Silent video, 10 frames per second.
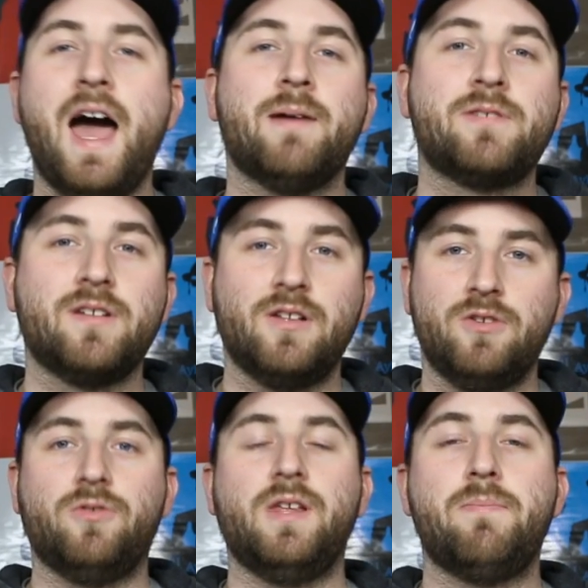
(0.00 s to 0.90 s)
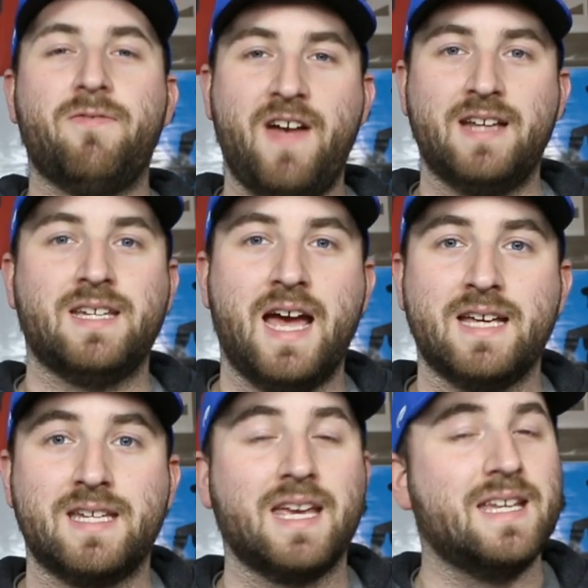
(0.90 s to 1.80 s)
Absolutely
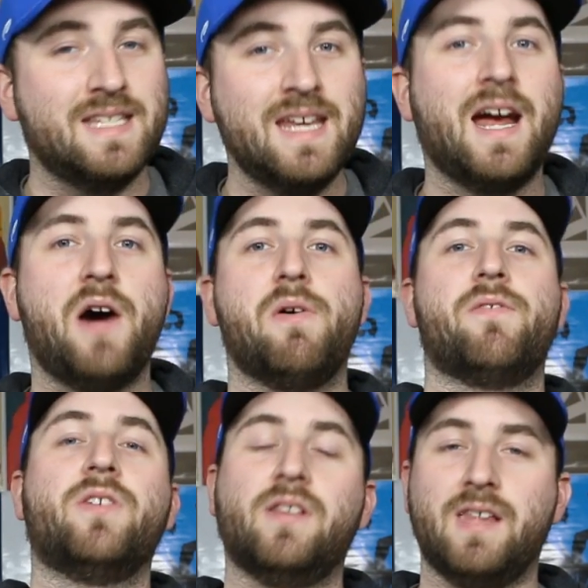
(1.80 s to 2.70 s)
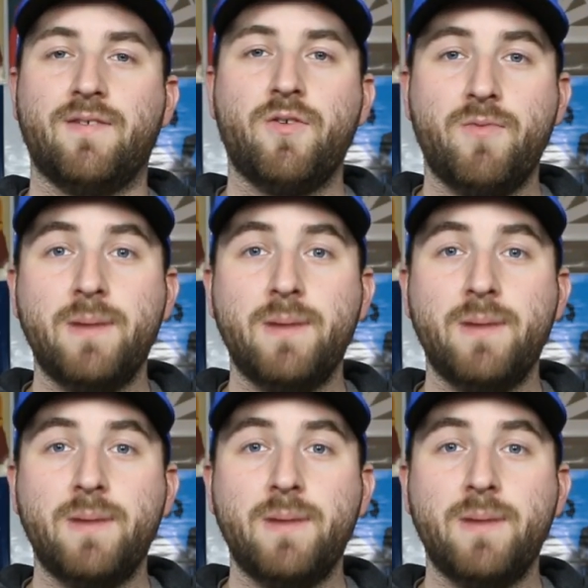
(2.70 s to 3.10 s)
fantastic. It did, however, leave a